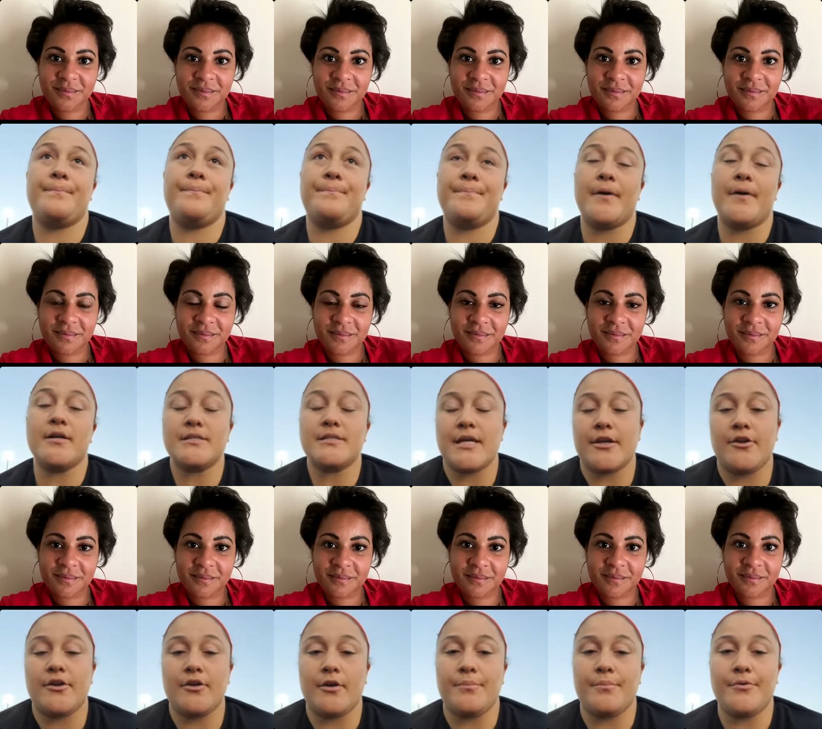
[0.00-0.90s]

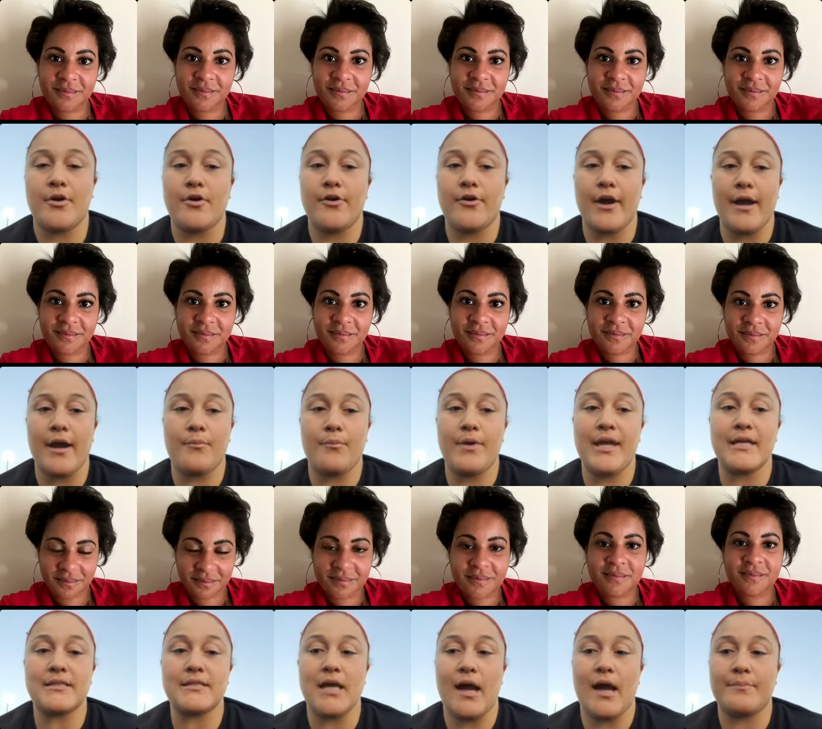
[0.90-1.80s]
Speaker 1: particular program, we
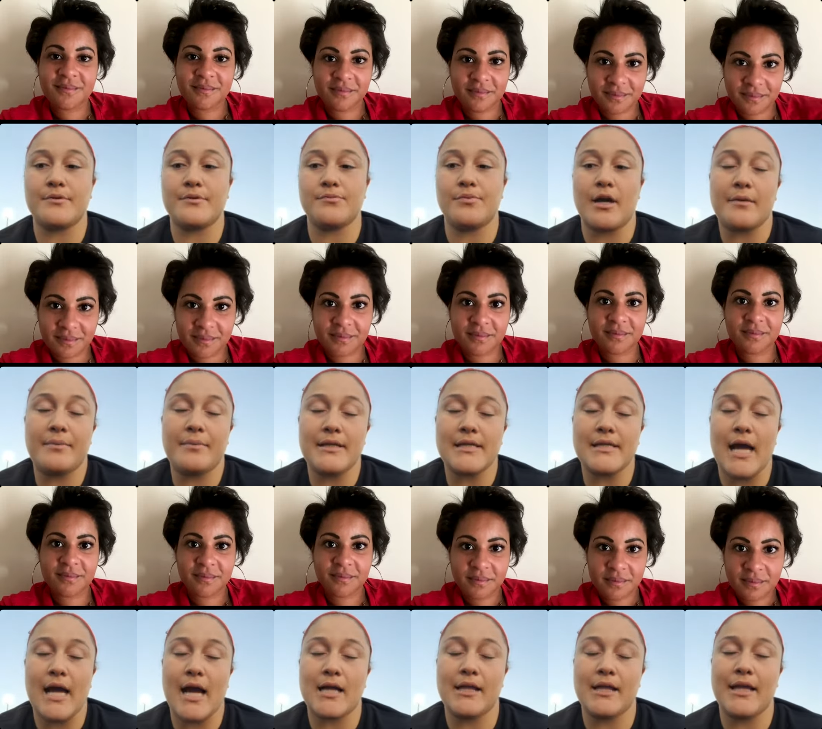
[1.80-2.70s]
adopt rugby
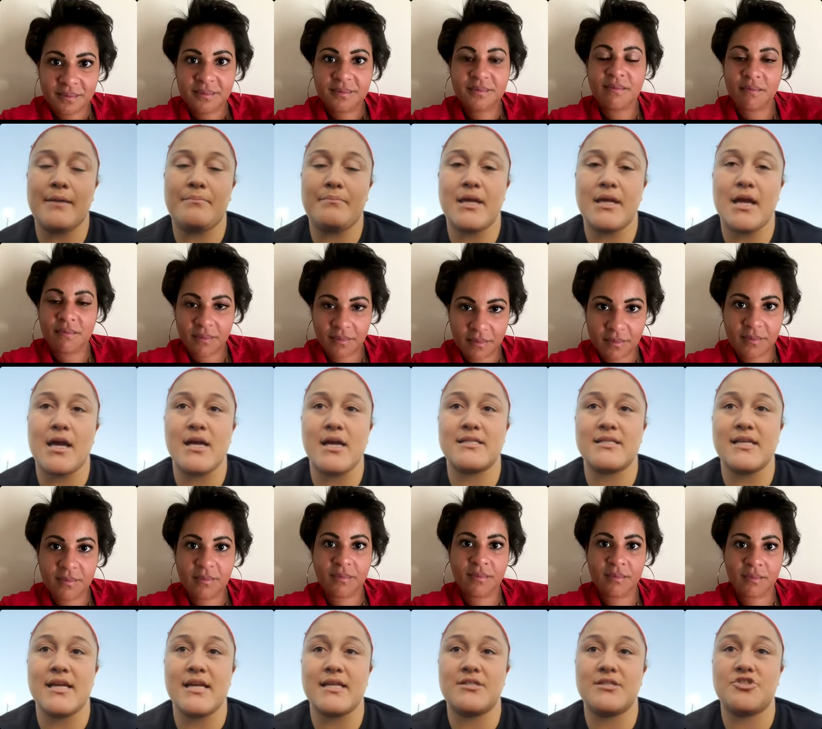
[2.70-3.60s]
tackling because
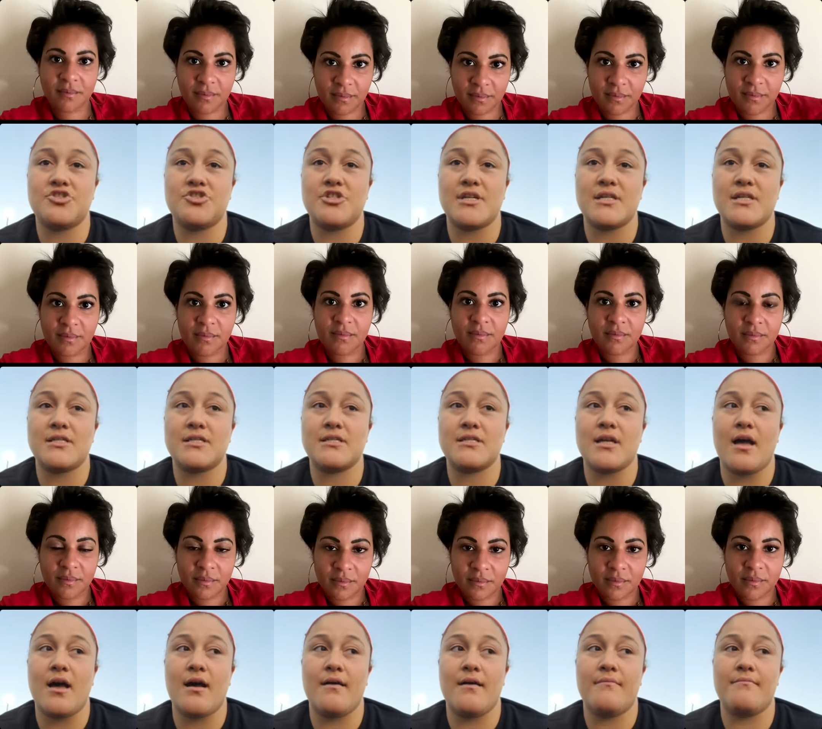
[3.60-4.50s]
it's just.
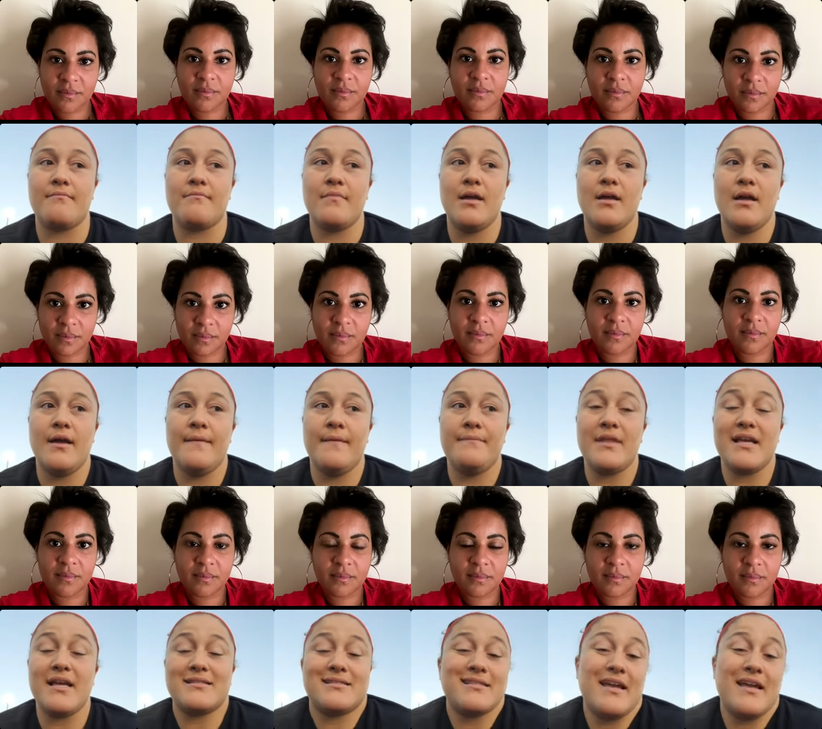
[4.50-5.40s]
Um,
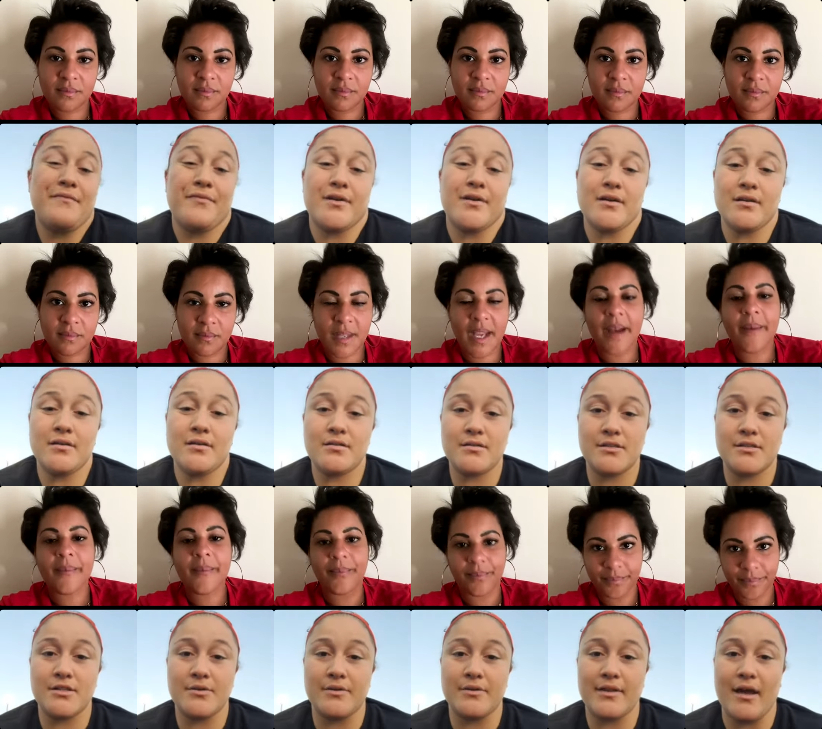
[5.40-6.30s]
it's safer yeah. to
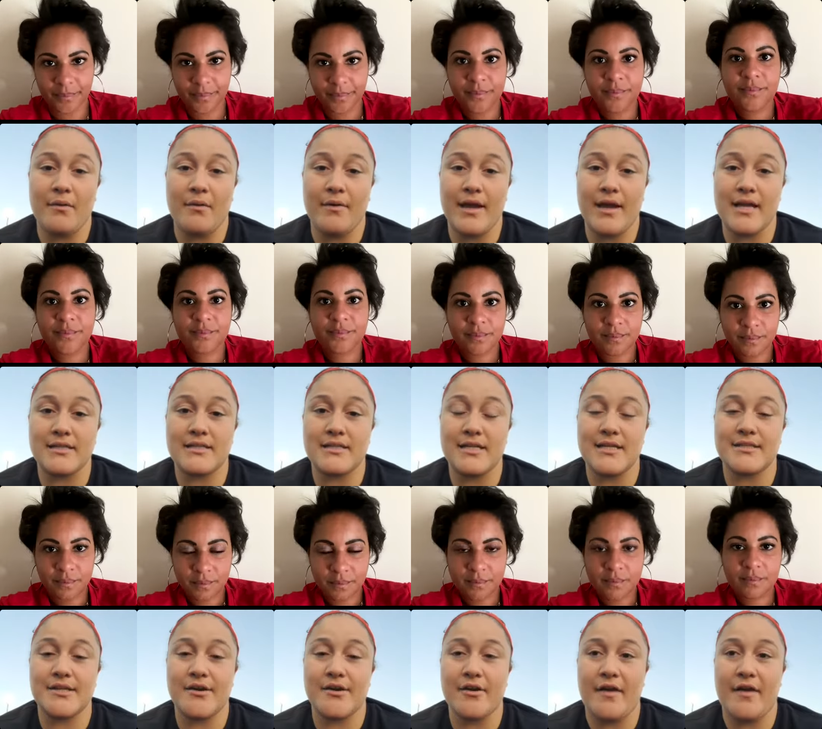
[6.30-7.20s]
do it that way. It's easier